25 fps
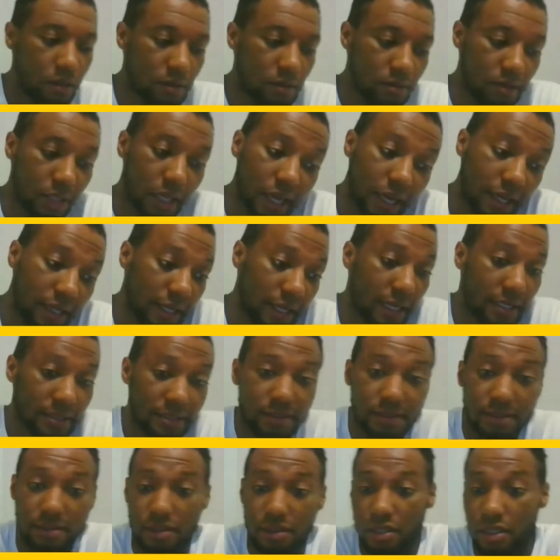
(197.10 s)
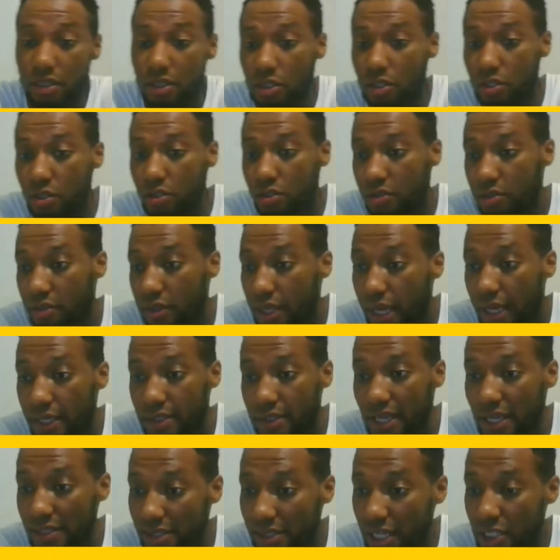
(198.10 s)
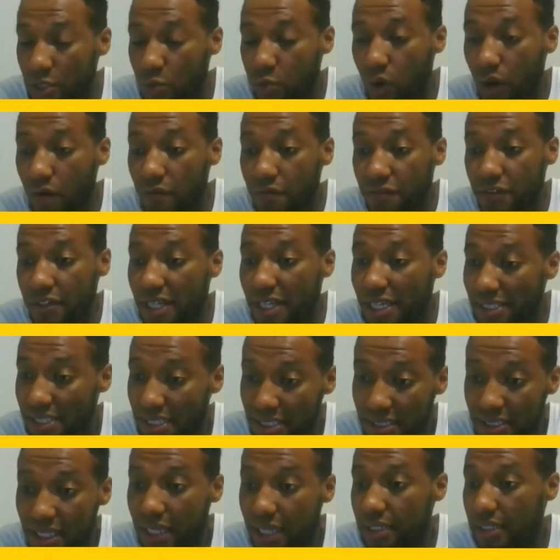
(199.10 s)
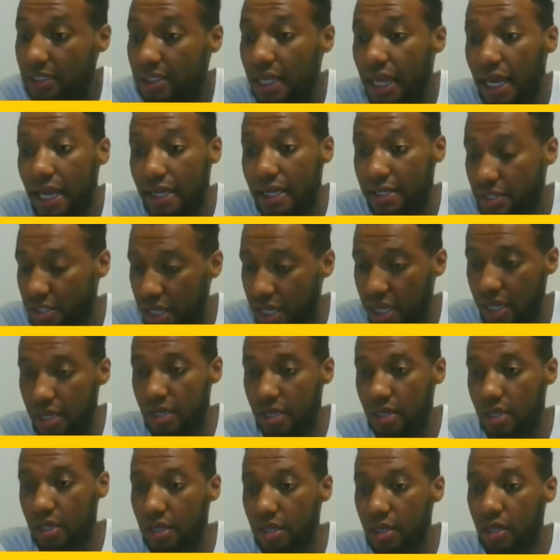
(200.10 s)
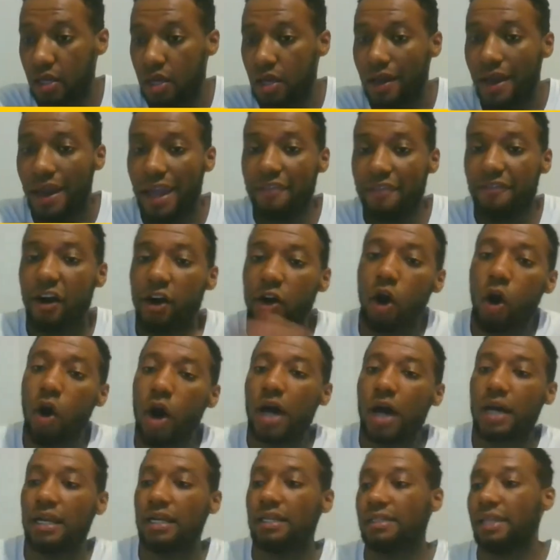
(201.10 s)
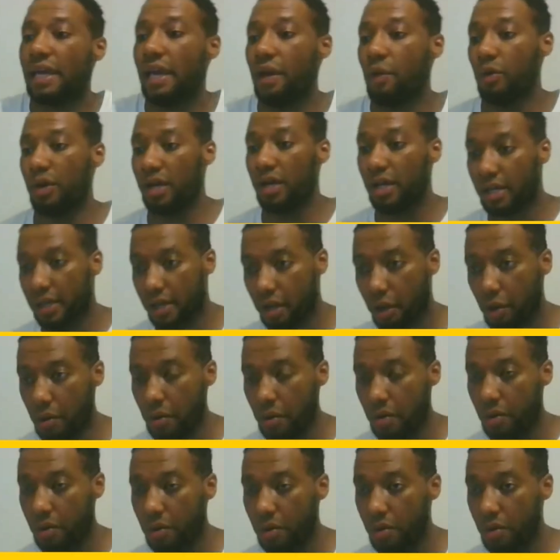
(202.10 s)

yeah, that's like that. That's one thing. That's a standard that I set. If I go out on a date with a girl,